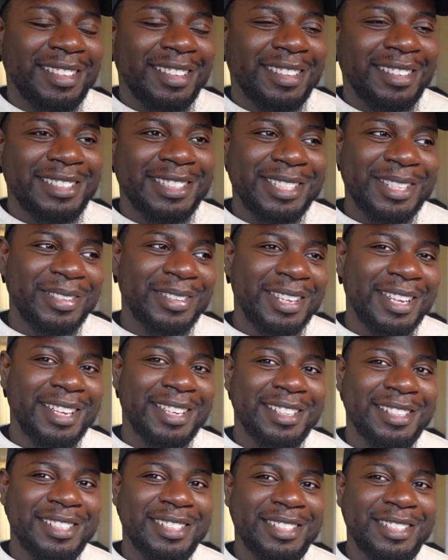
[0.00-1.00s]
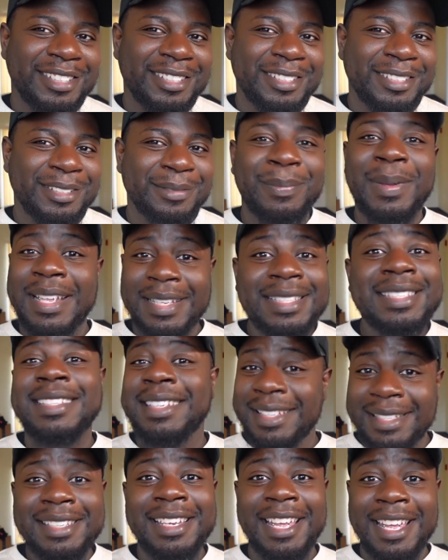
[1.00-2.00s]
So yeah, she
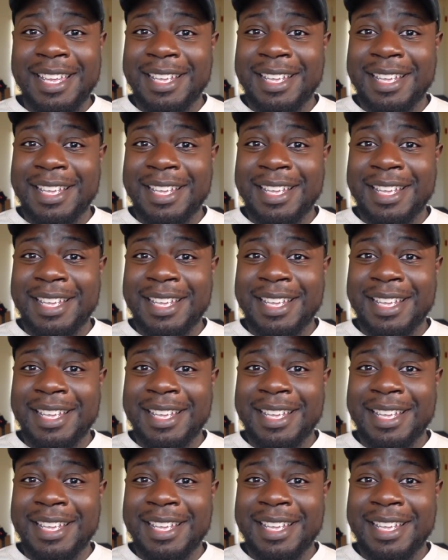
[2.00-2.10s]
busted.